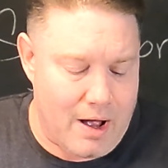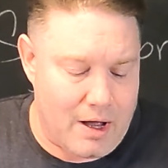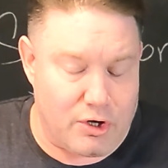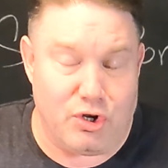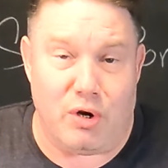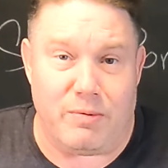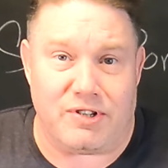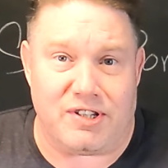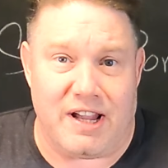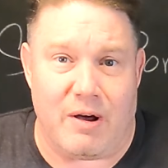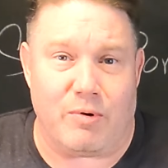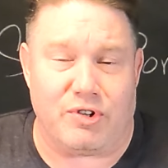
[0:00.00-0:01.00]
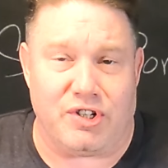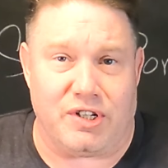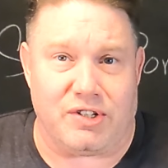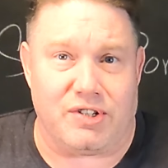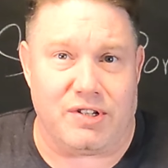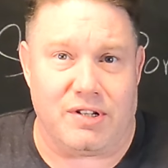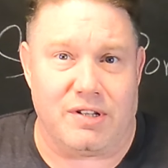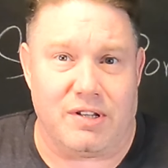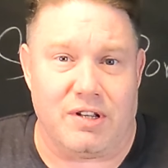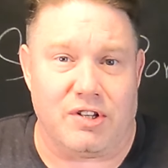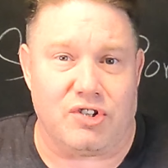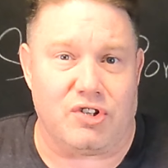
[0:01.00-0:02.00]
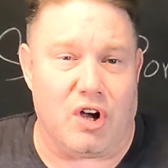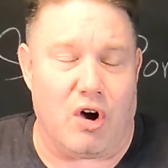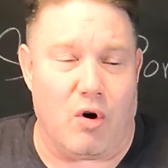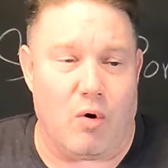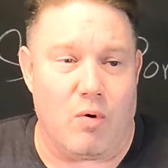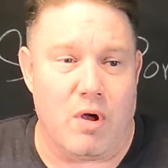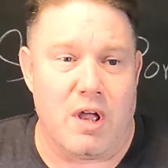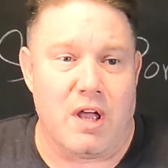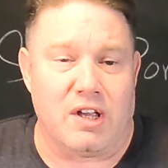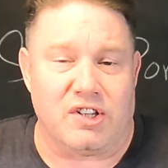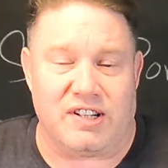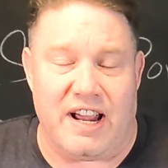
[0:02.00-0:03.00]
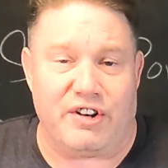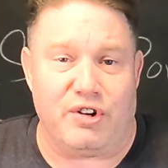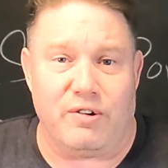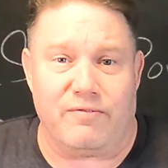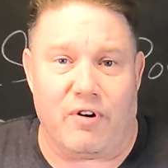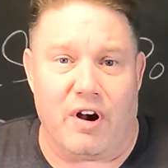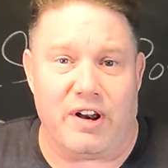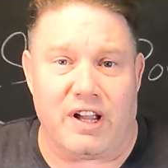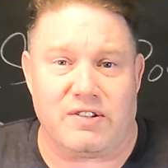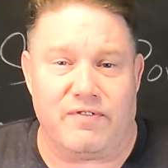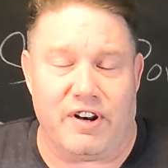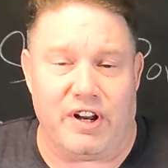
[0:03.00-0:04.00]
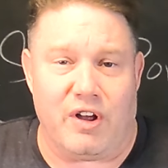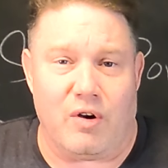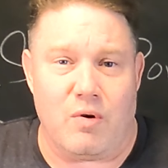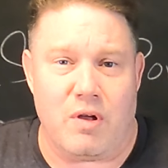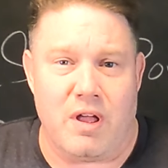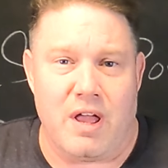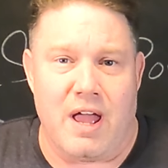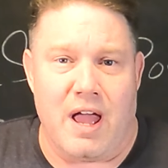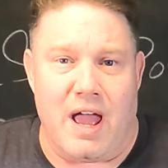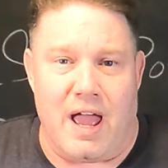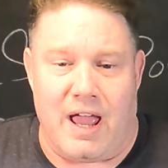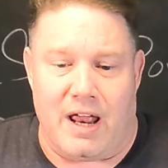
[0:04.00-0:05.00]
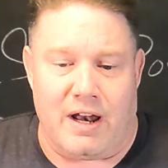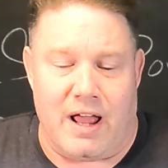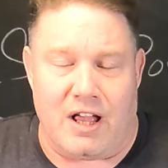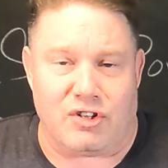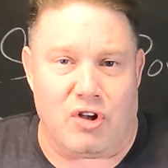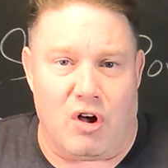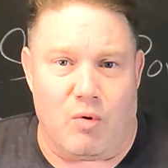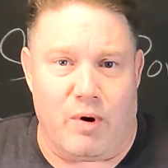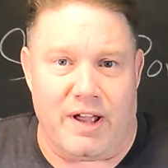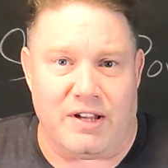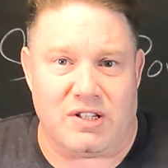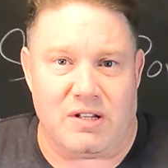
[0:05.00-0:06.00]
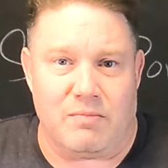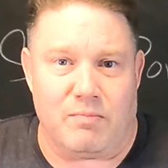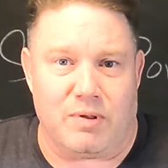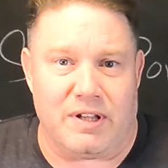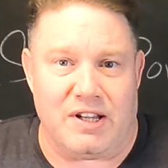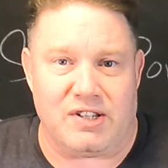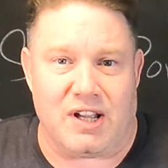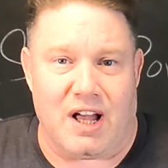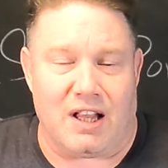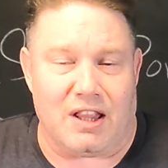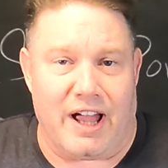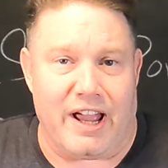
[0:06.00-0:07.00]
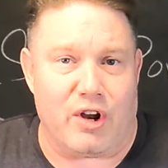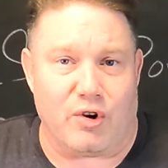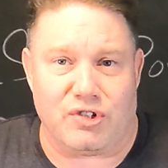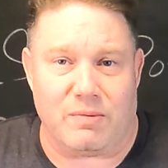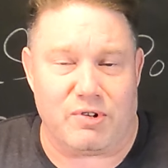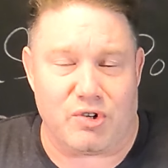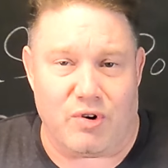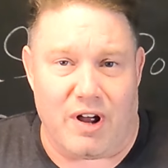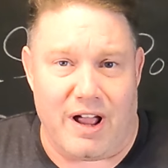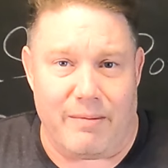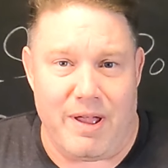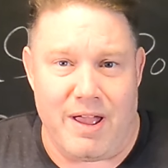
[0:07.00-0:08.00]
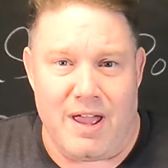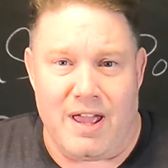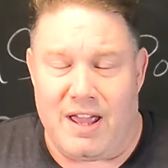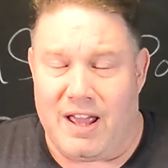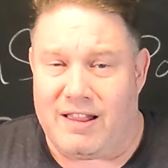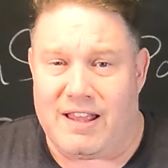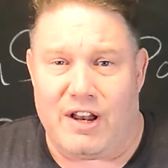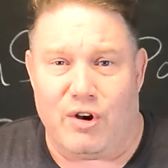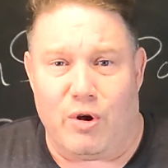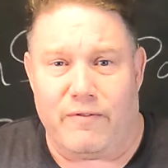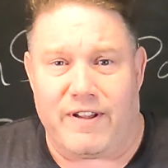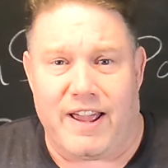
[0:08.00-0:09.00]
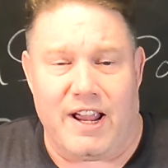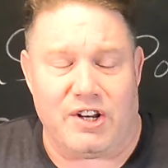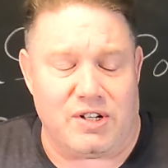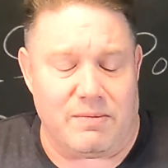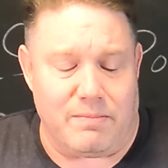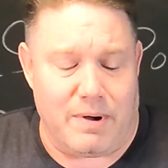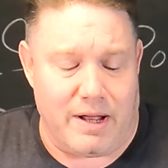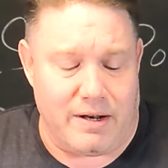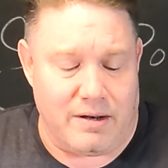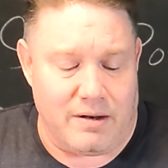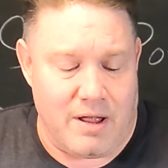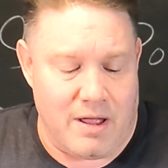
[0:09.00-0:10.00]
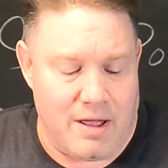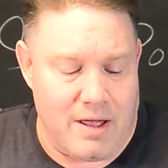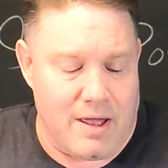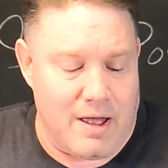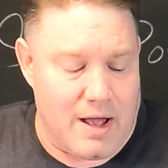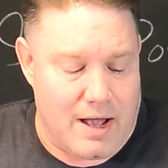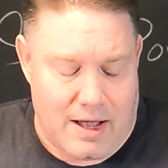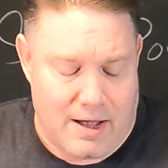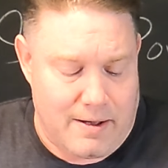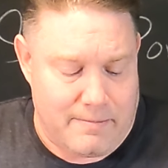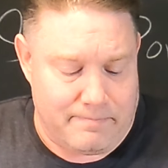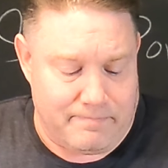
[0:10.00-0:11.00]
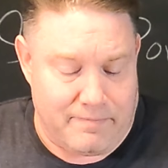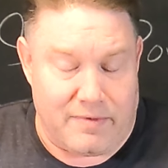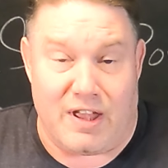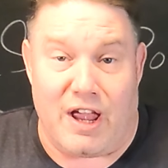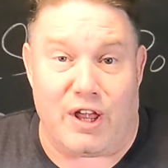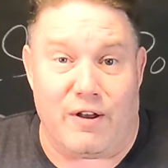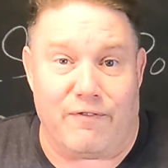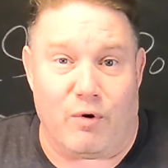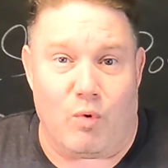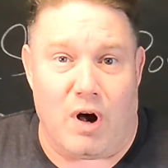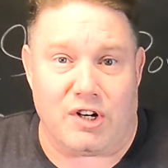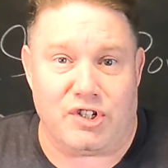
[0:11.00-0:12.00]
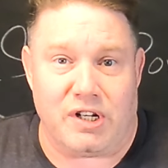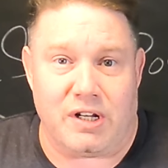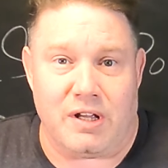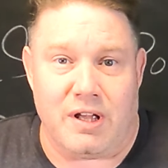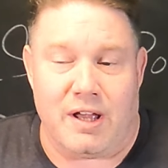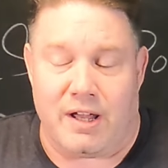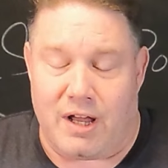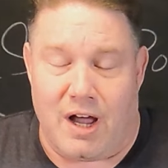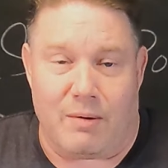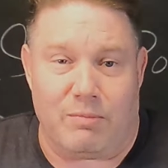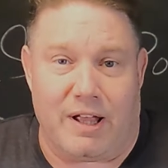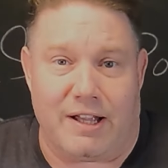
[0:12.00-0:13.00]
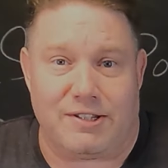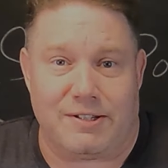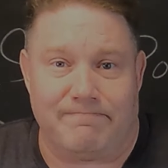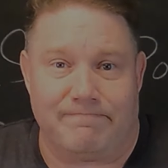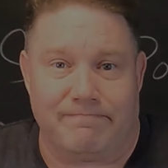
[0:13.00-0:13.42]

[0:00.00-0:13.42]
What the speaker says: Cuban sandwiches. So stay tuned for our next video, and as always, please like or subscribe, hit that notification button. Thank you for watching. God bless.